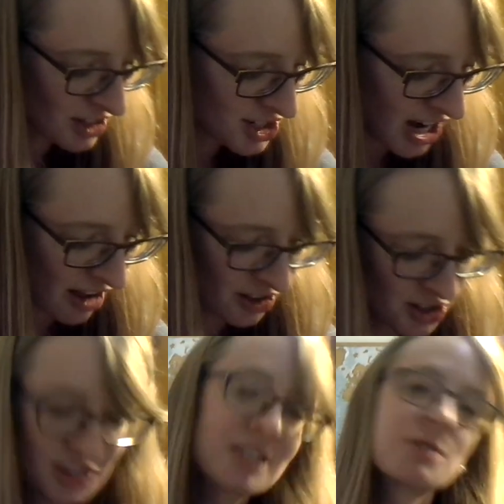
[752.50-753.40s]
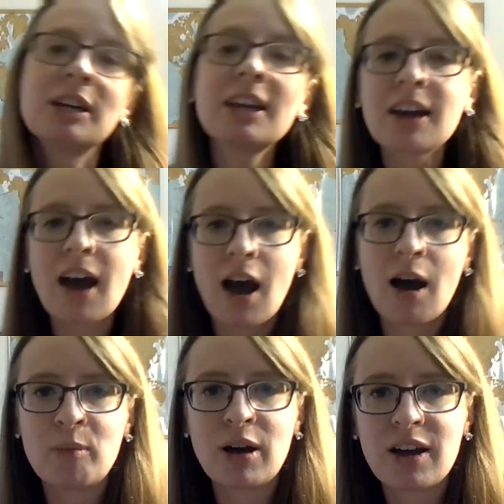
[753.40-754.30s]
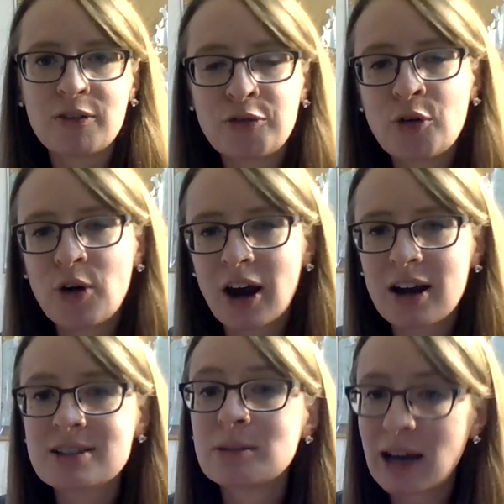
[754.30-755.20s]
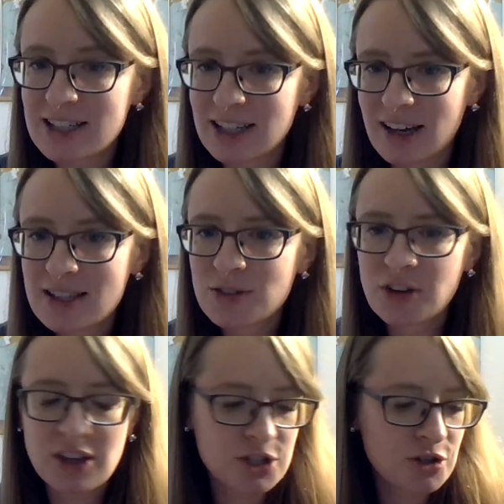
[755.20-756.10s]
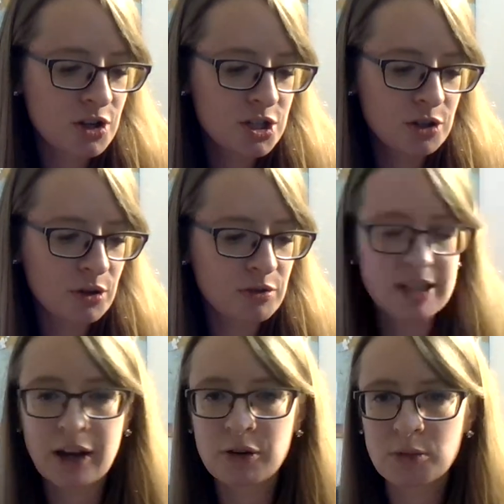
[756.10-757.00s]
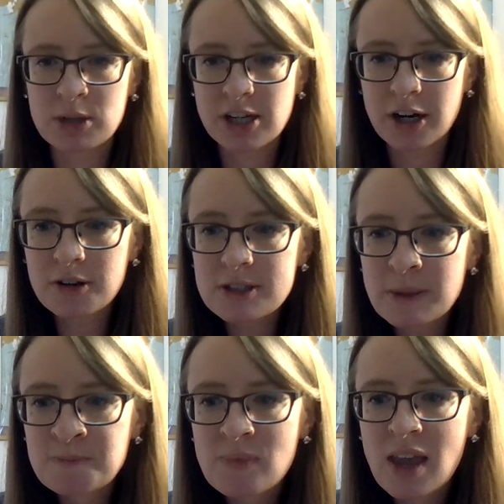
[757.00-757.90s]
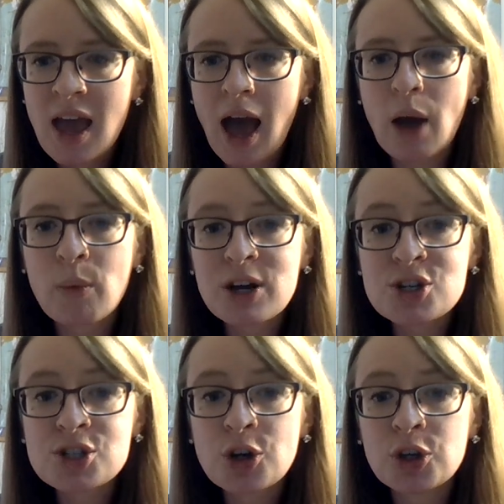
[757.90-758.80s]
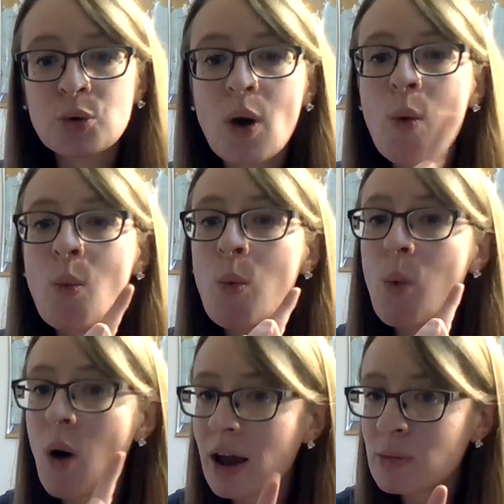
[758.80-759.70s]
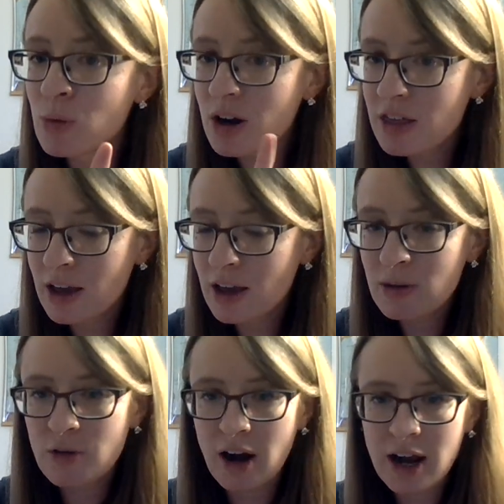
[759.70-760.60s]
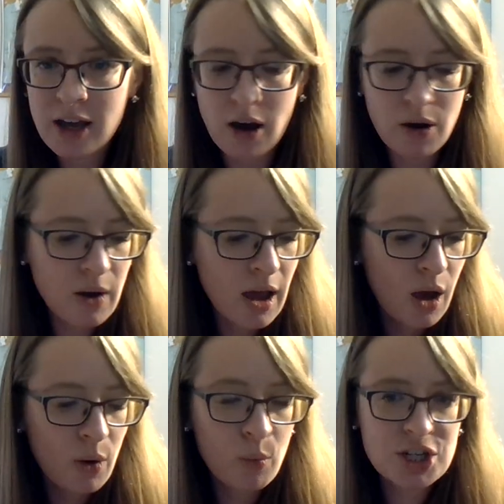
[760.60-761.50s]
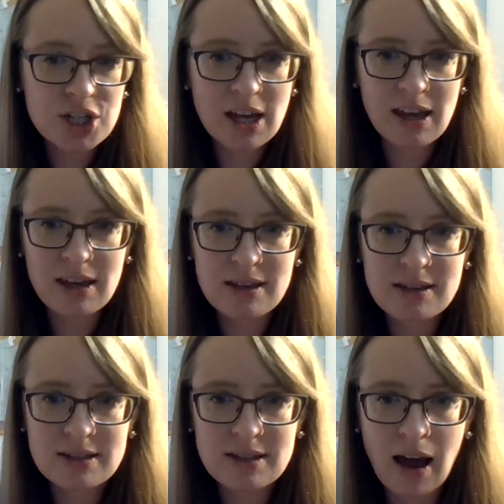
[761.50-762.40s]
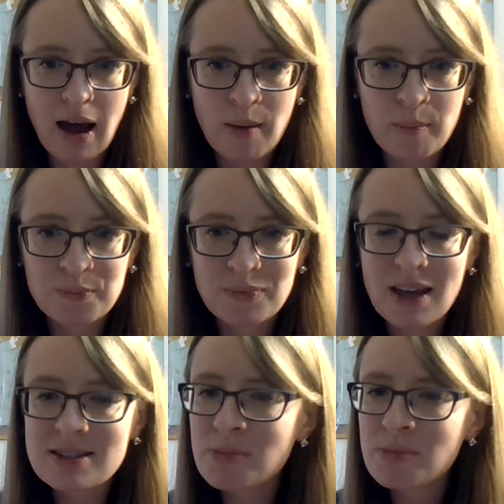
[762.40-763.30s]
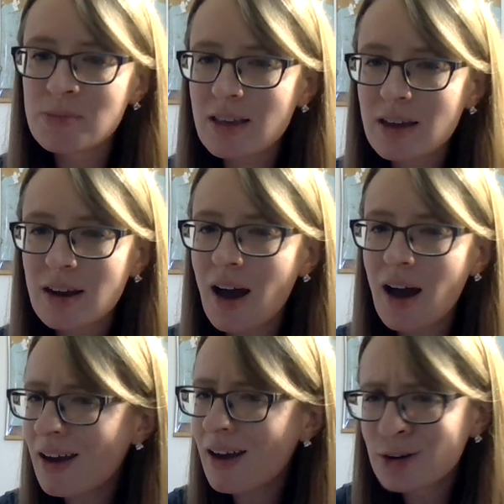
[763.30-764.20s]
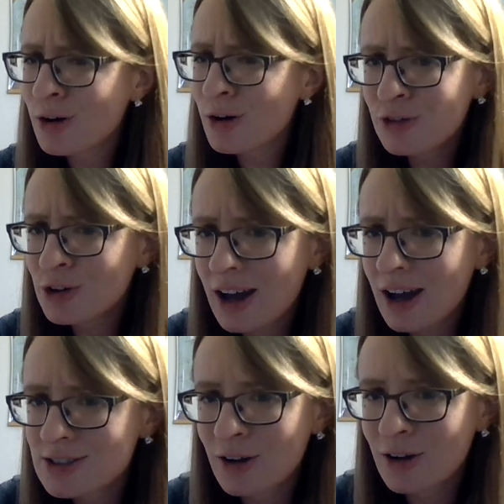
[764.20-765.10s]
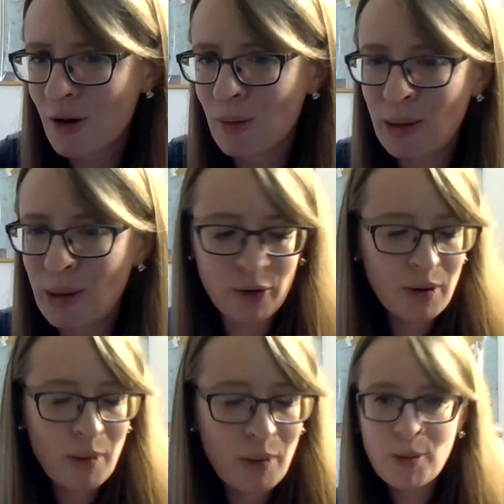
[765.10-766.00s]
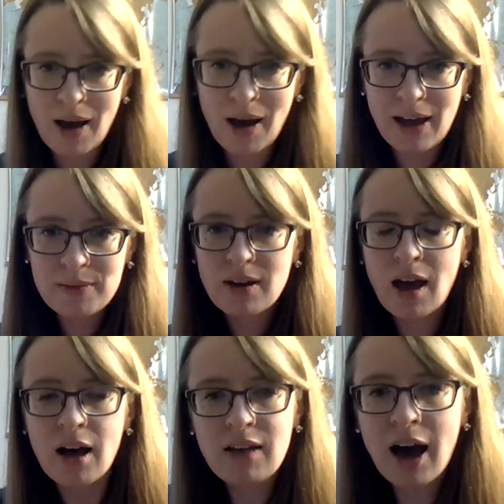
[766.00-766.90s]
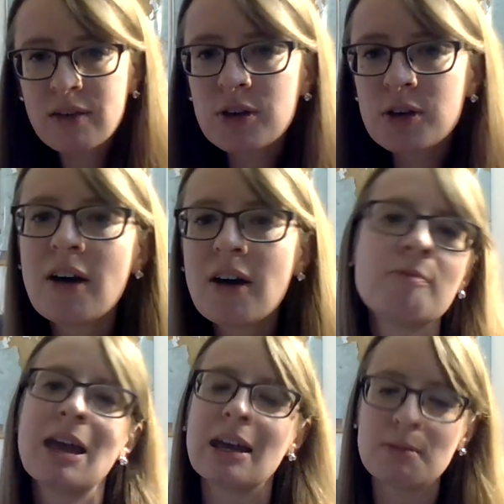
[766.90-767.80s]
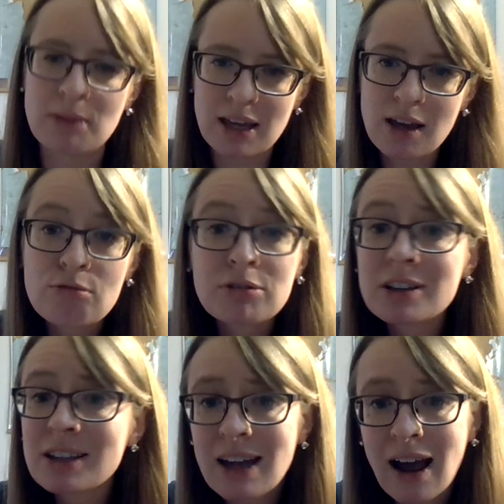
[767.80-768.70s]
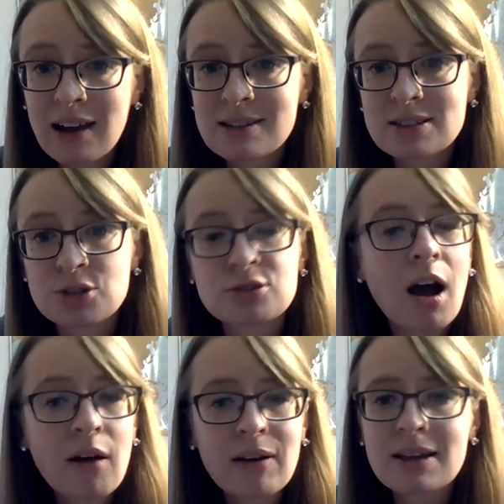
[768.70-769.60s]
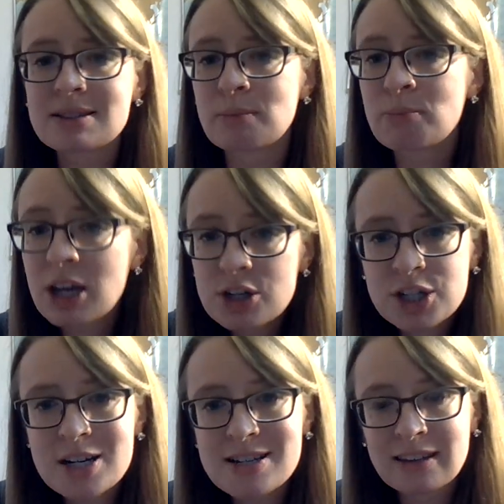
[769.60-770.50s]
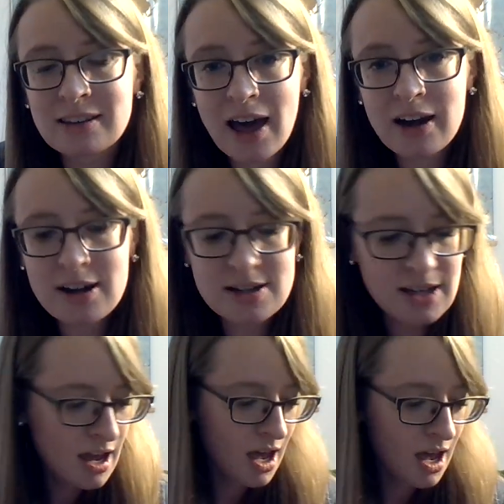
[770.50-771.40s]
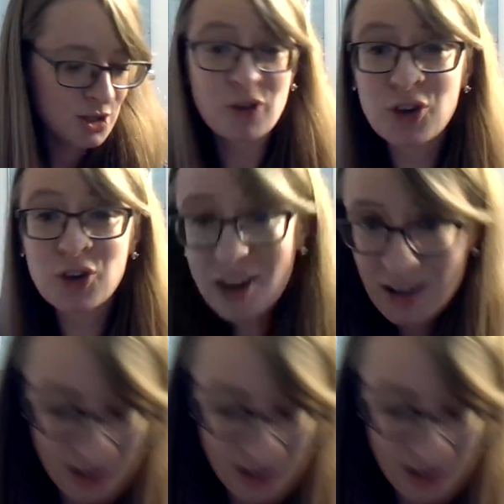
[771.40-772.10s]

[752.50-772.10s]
challenge this week for some ideas for things you could do with recycled materials. I want to show you one more thing before I go, which is something that I don't know if you guys all know about, but a lot of you have made me really nice drawings and pictures and letters. So if you didn't